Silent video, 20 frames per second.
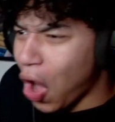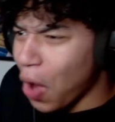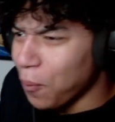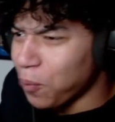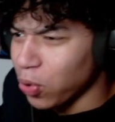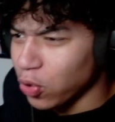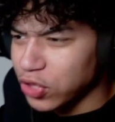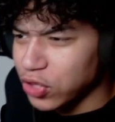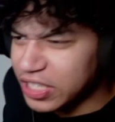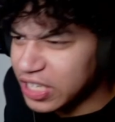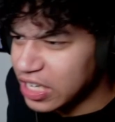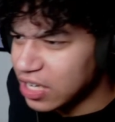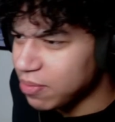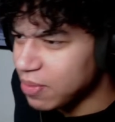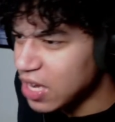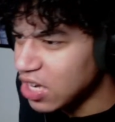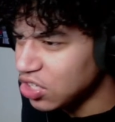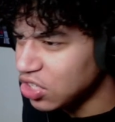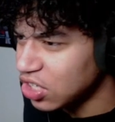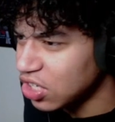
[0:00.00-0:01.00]
Bro, this
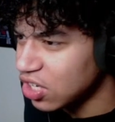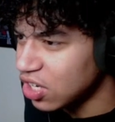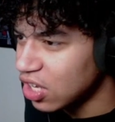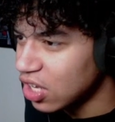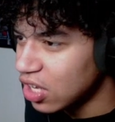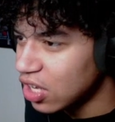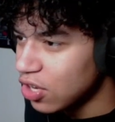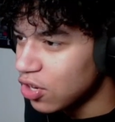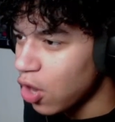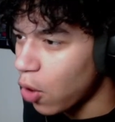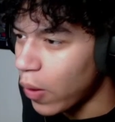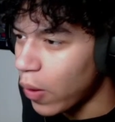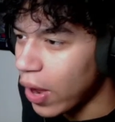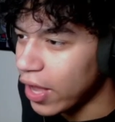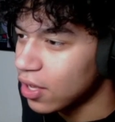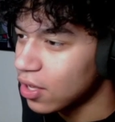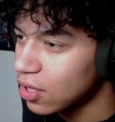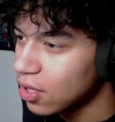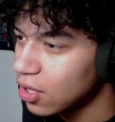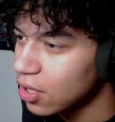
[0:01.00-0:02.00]
animation. No way.
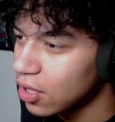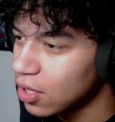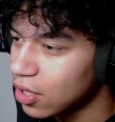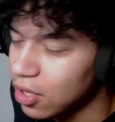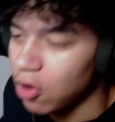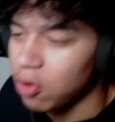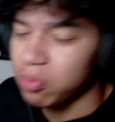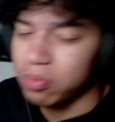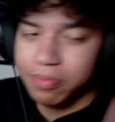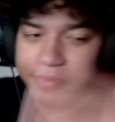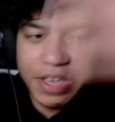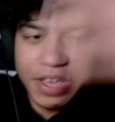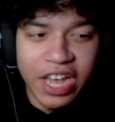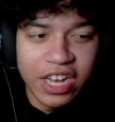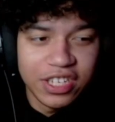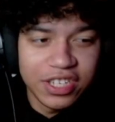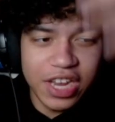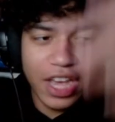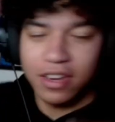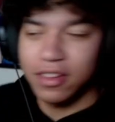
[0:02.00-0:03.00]
Oh,
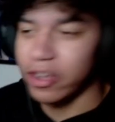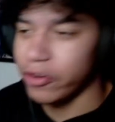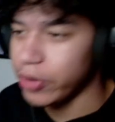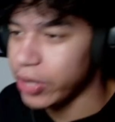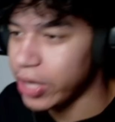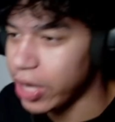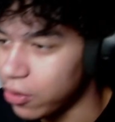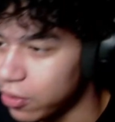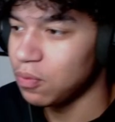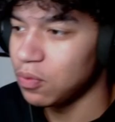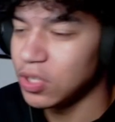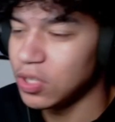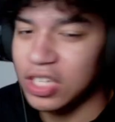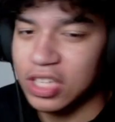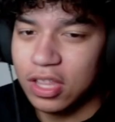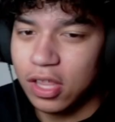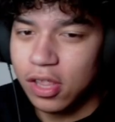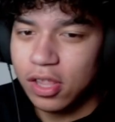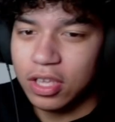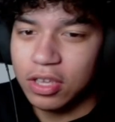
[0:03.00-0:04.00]
King's dead. There we go. Was he
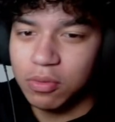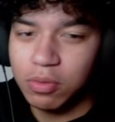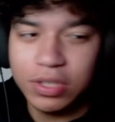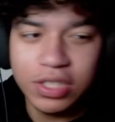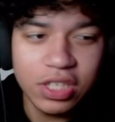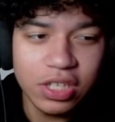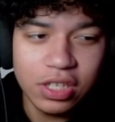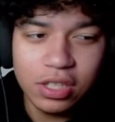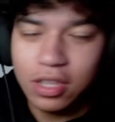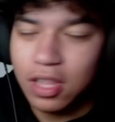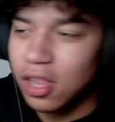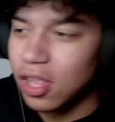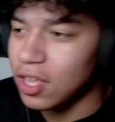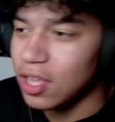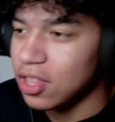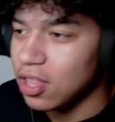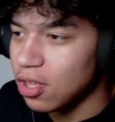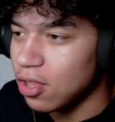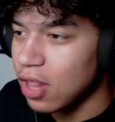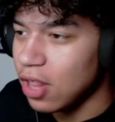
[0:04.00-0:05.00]
the? Wasn't he the like
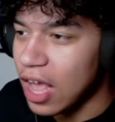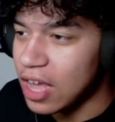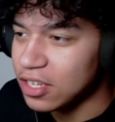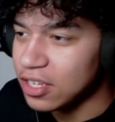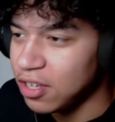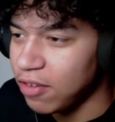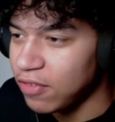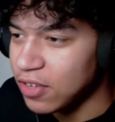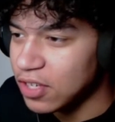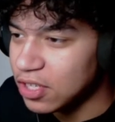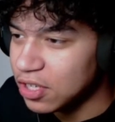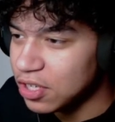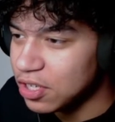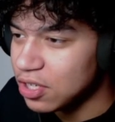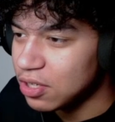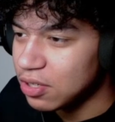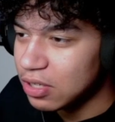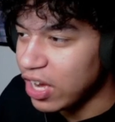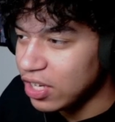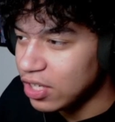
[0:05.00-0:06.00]
the last of
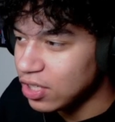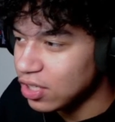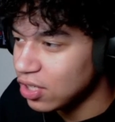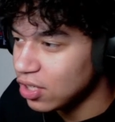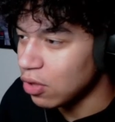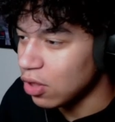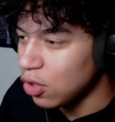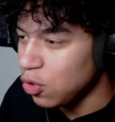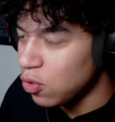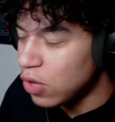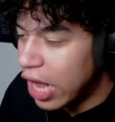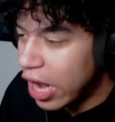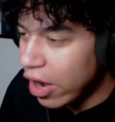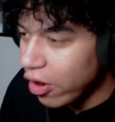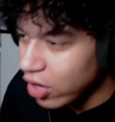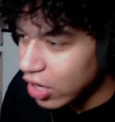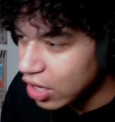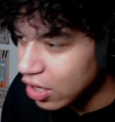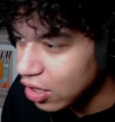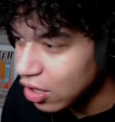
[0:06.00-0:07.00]
his East
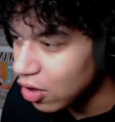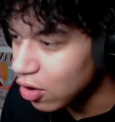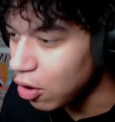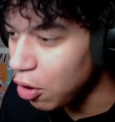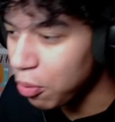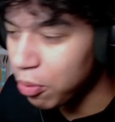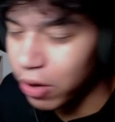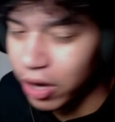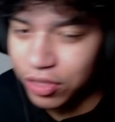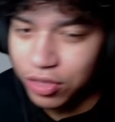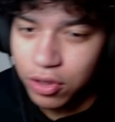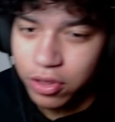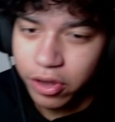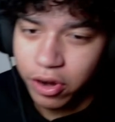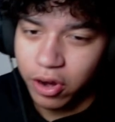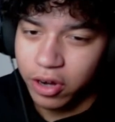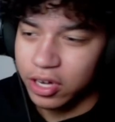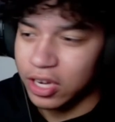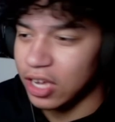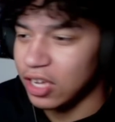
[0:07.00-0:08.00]
Lunarian? Oh, right through the
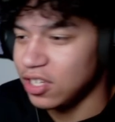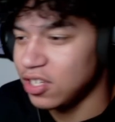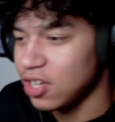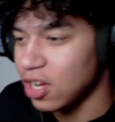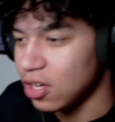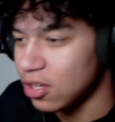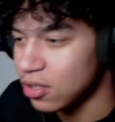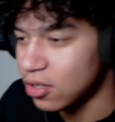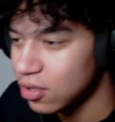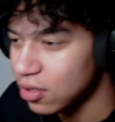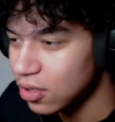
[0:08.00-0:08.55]
heart. Yeah, he's done.